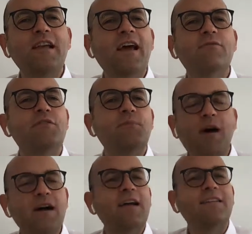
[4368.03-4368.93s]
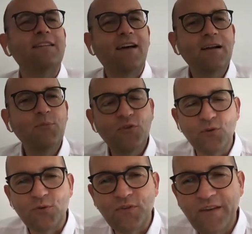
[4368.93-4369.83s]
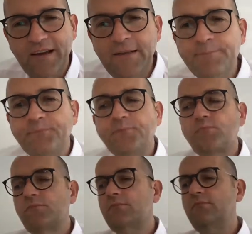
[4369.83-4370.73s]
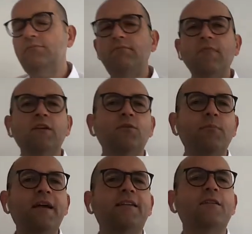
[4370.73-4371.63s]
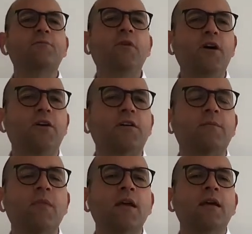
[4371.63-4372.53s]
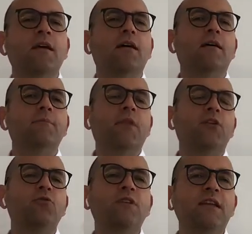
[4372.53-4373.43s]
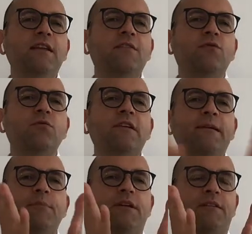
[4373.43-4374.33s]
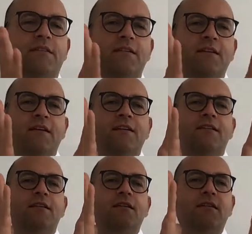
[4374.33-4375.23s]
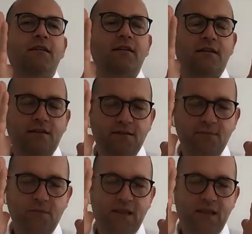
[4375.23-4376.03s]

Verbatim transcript: have a spark at the time, so to say. And to make that work, um, you need to limit the um,